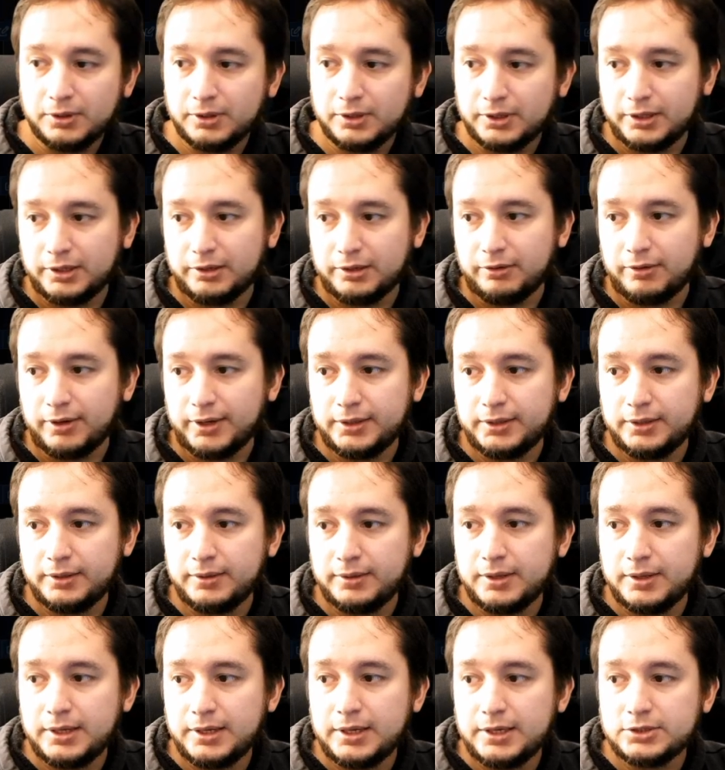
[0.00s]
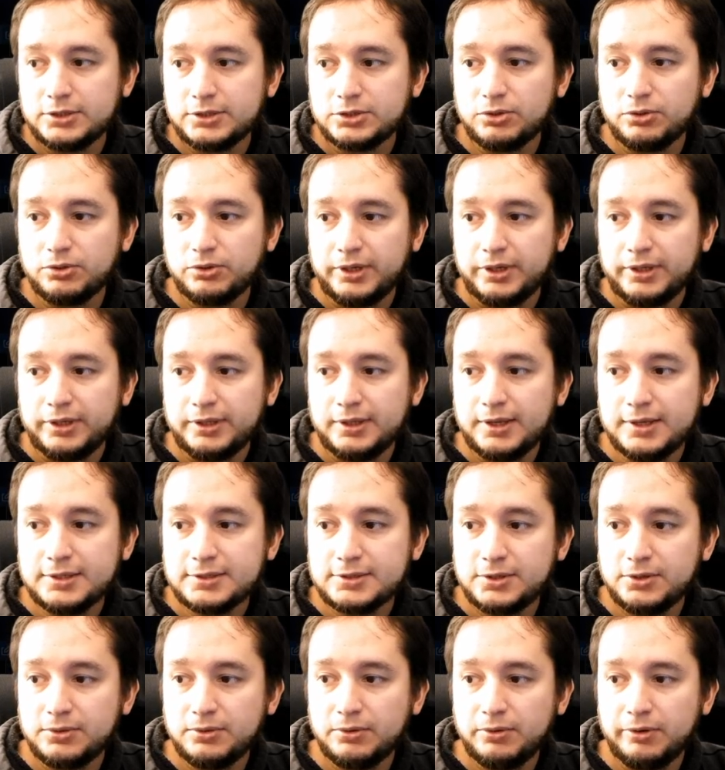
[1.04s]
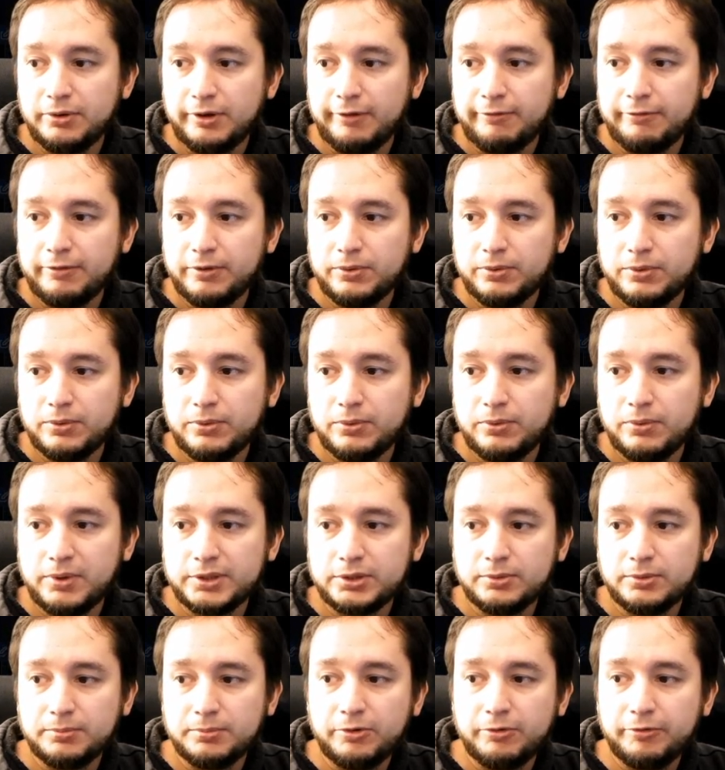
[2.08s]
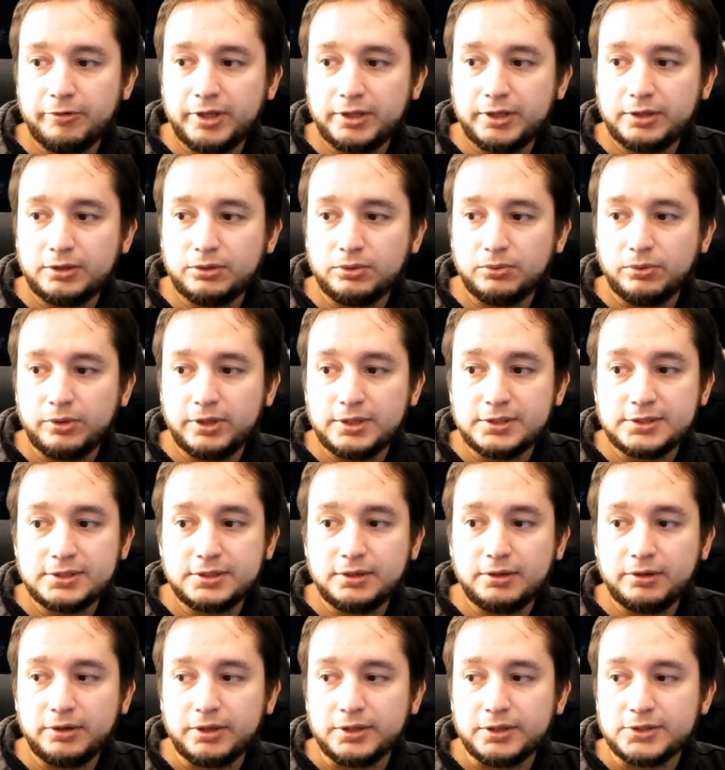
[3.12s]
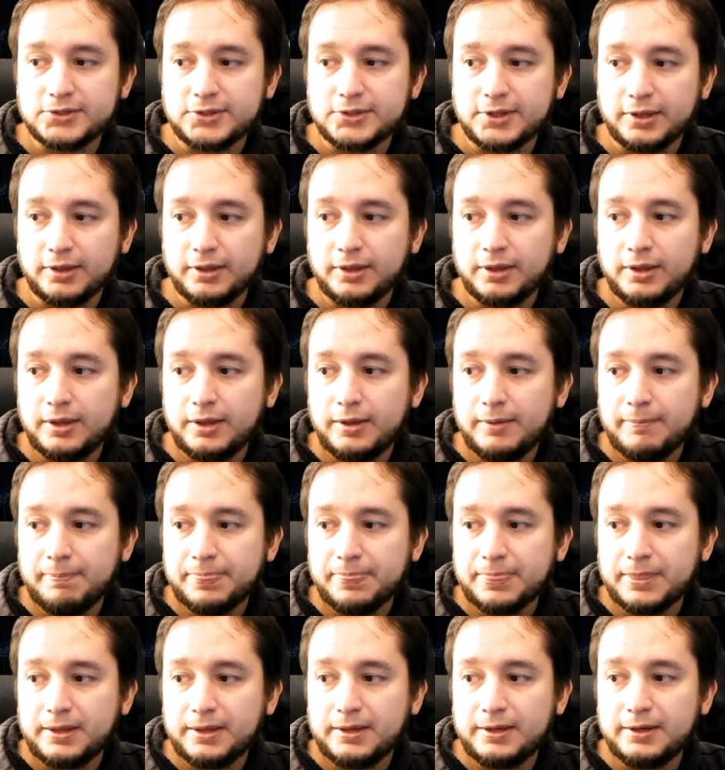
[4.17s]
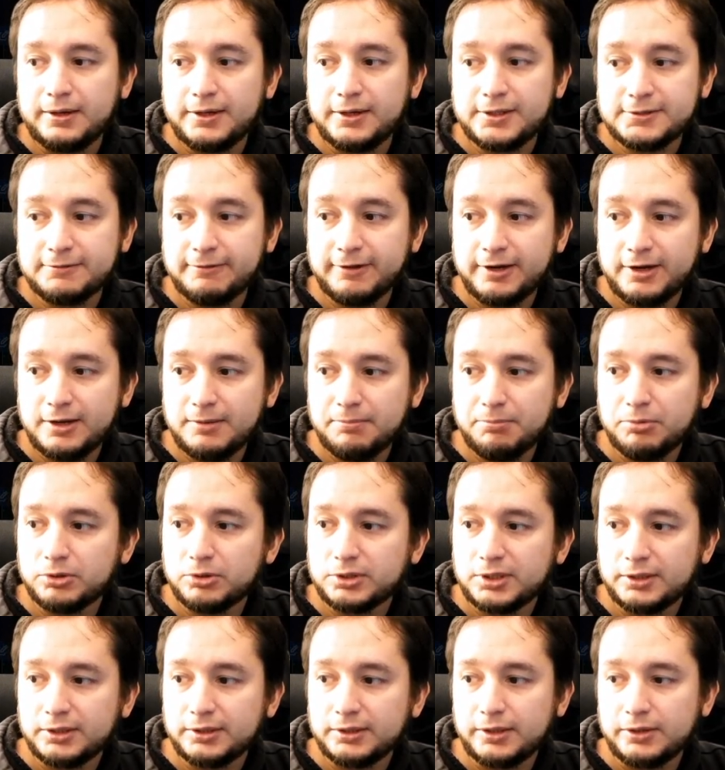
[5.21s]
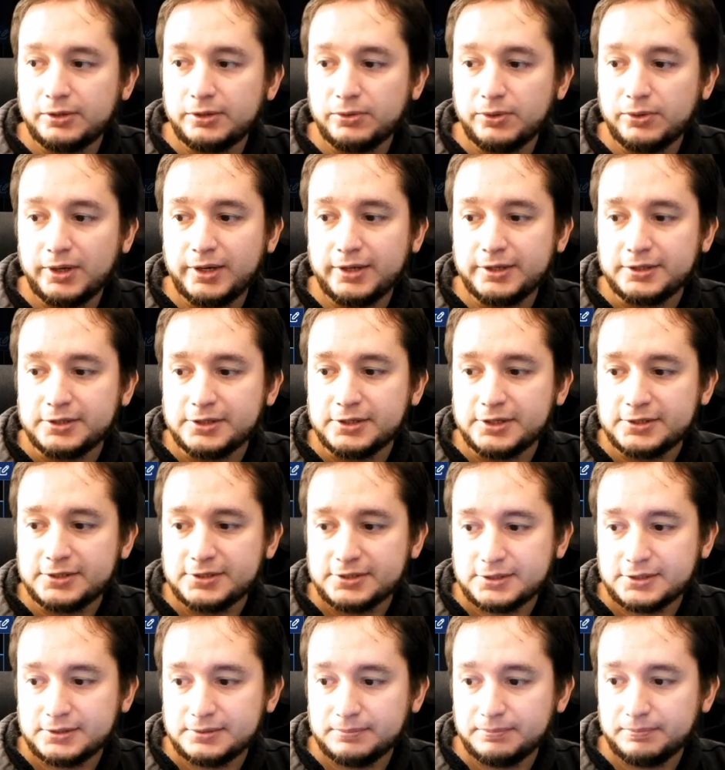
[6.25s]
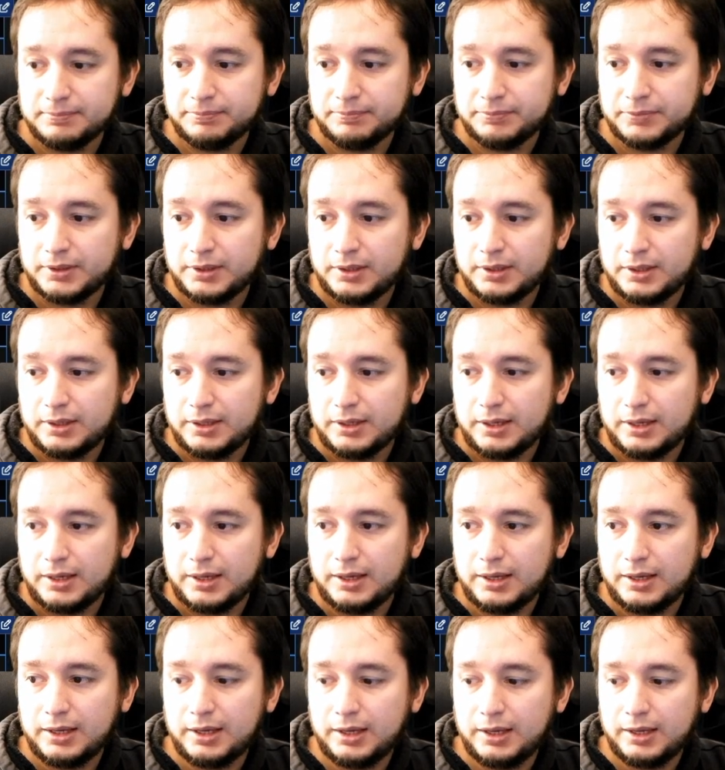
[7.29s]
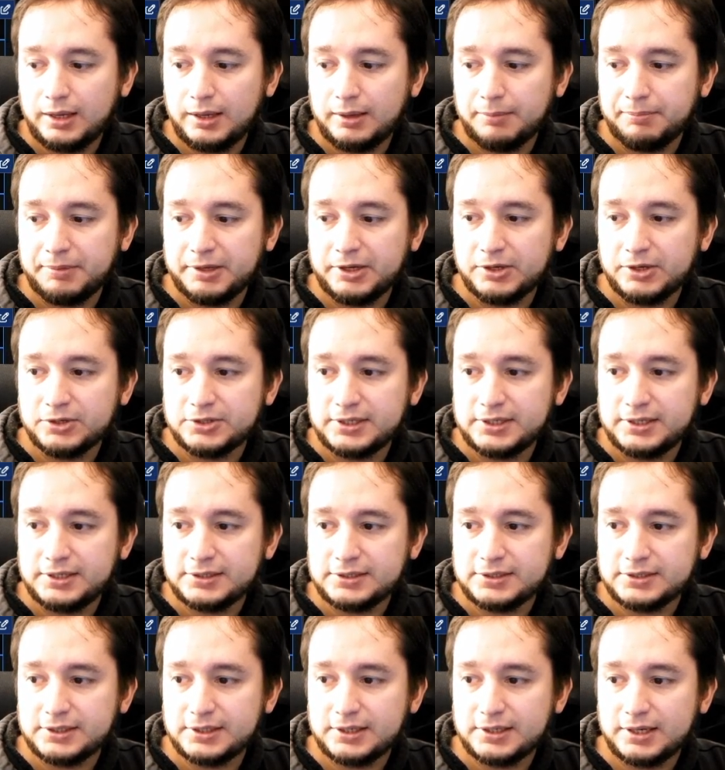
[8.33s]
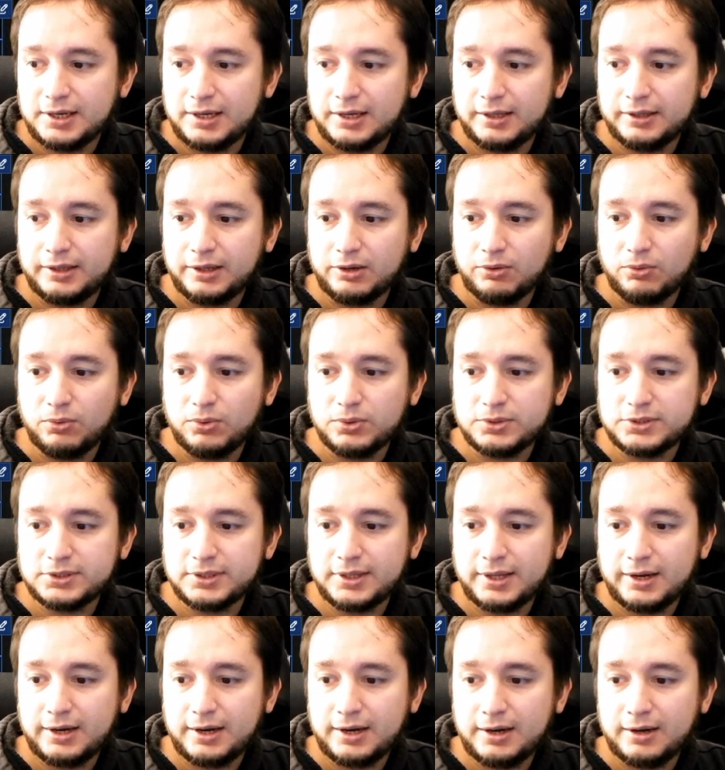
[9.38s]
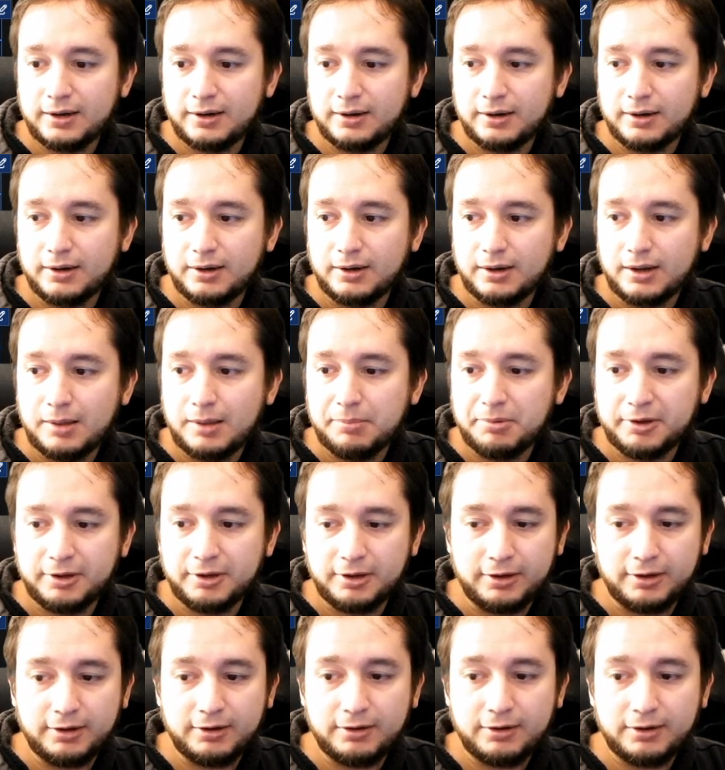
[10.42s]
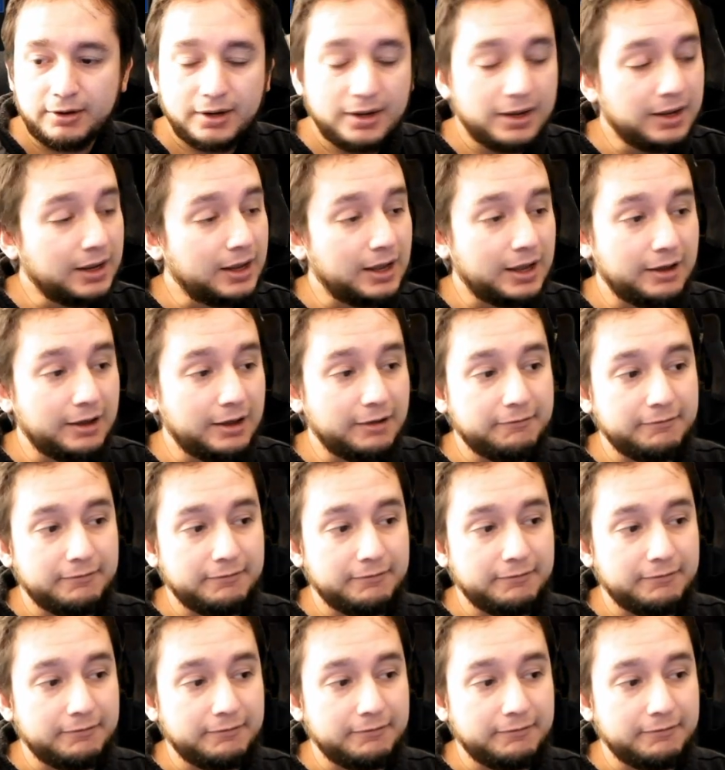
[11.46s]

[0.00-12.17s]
right? So it asks you if you want to move it to this tier instead. Here it's very important that you click yes, because since the rules that are up here have